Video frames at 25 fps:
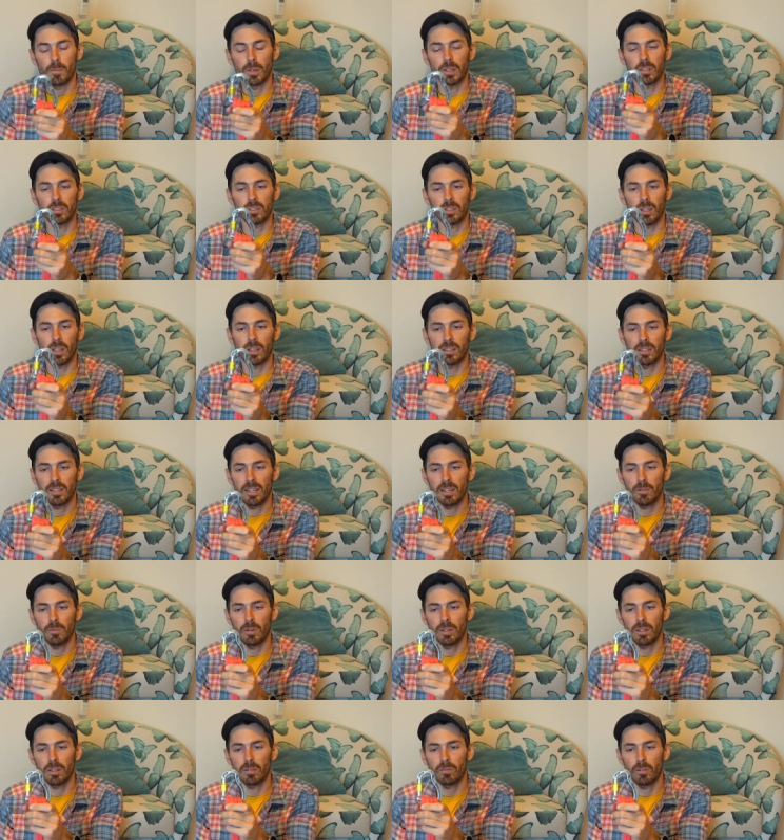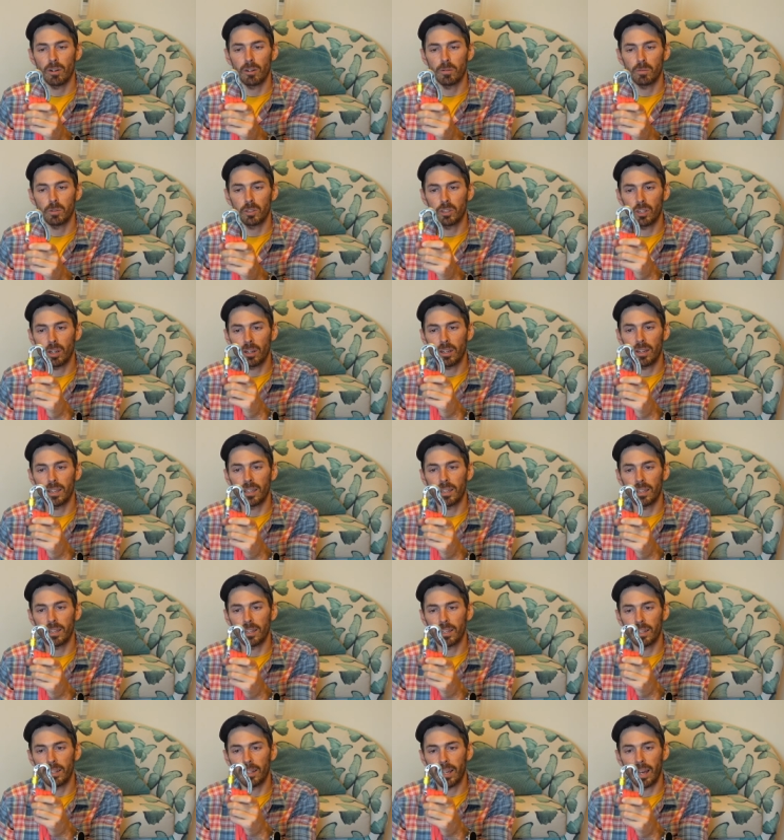But certainly with a rope
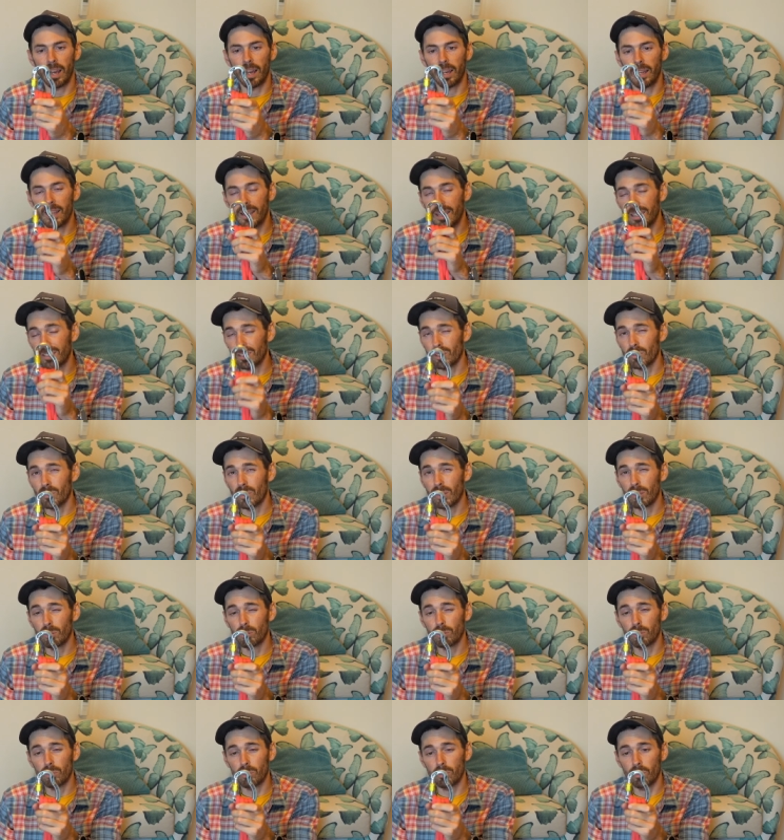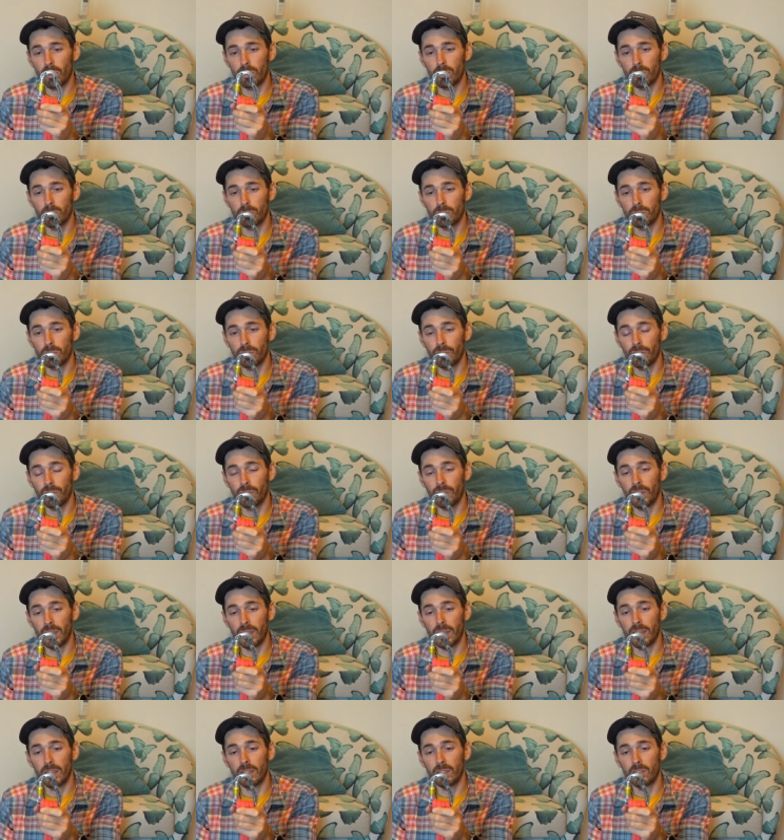chunkier than that, it's a real struggle to
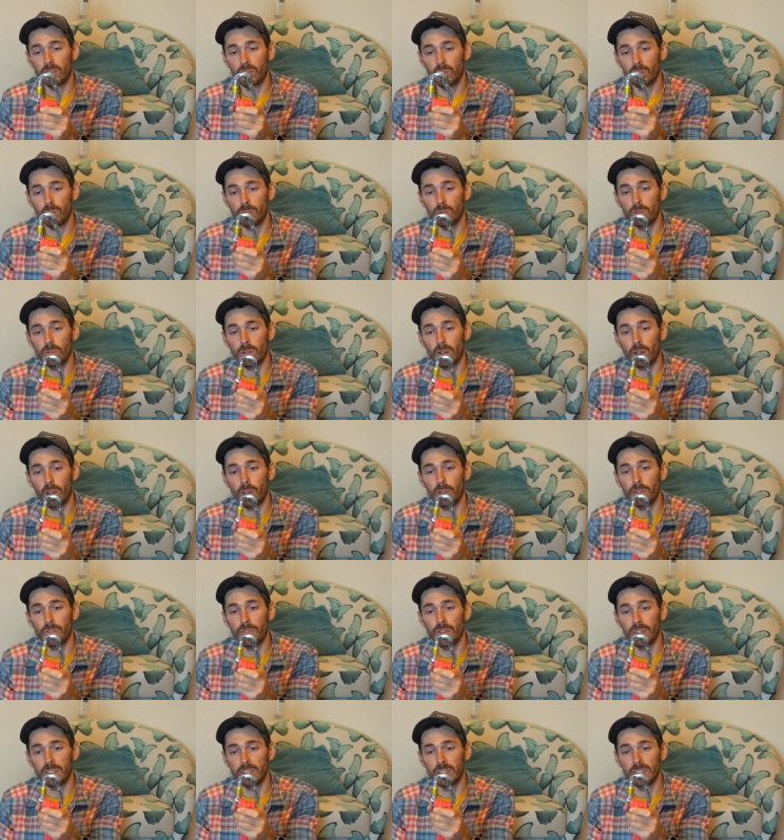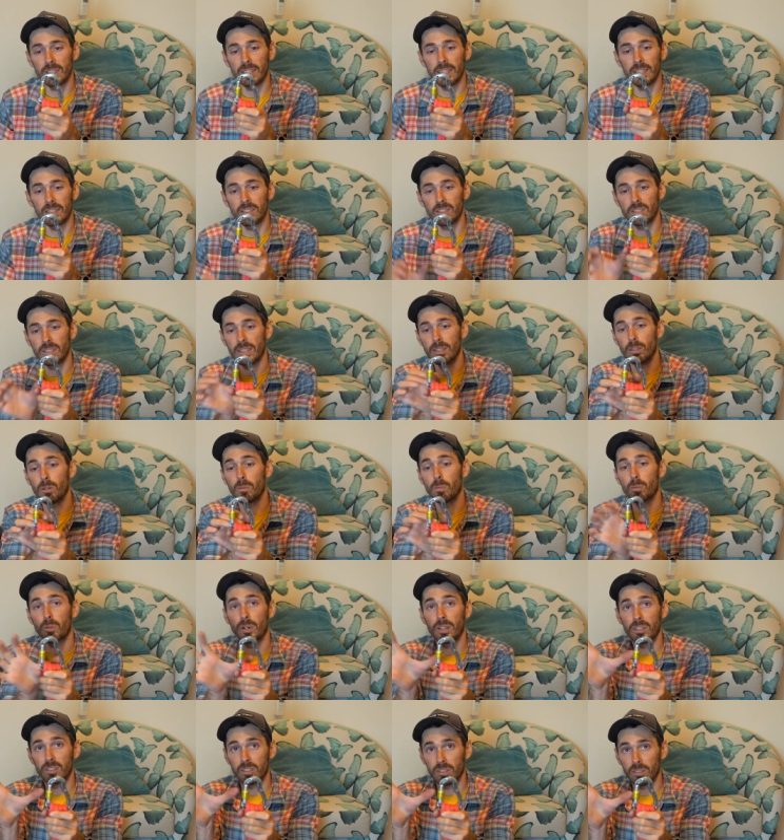fit two clove hitches in, so they're not
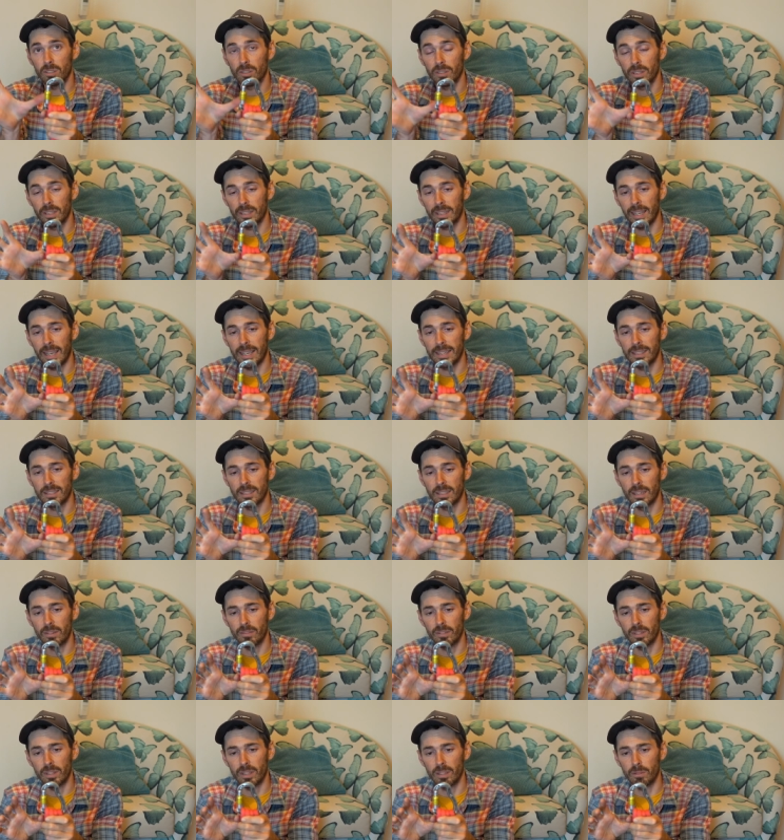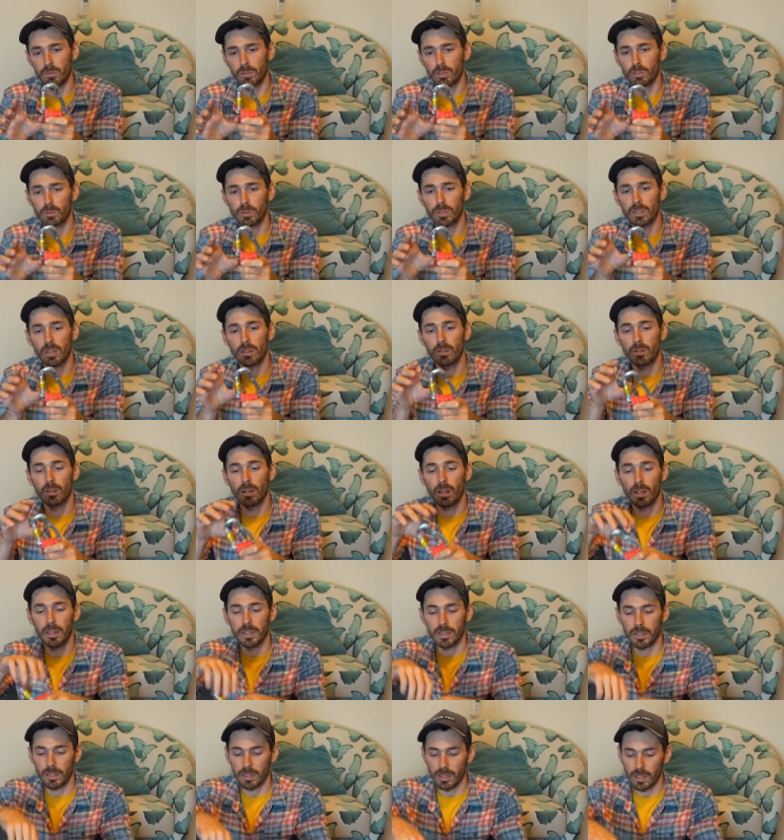pressing on the gate and everything, which we don't
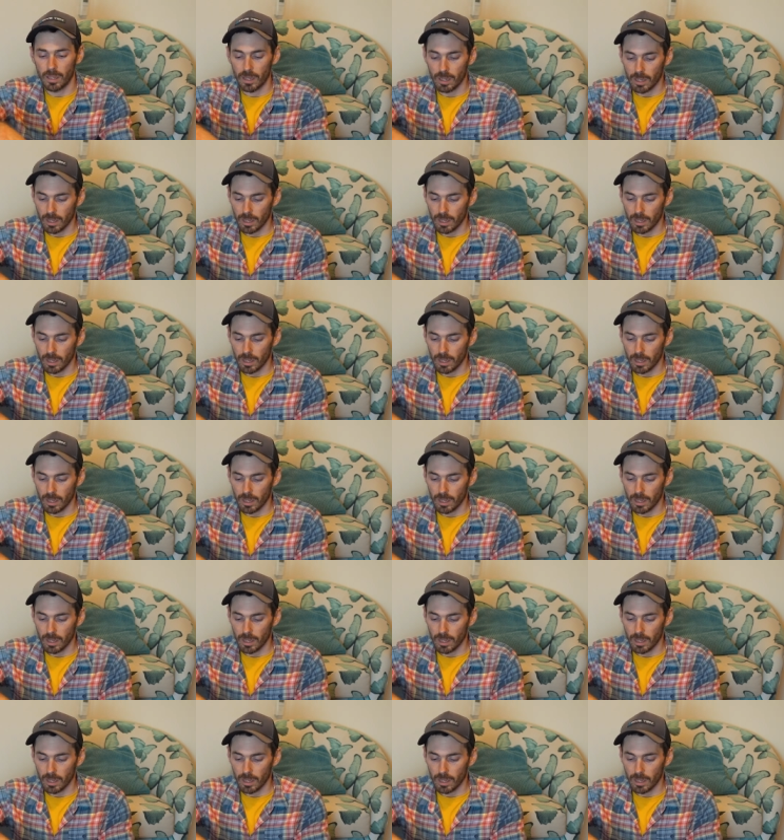like.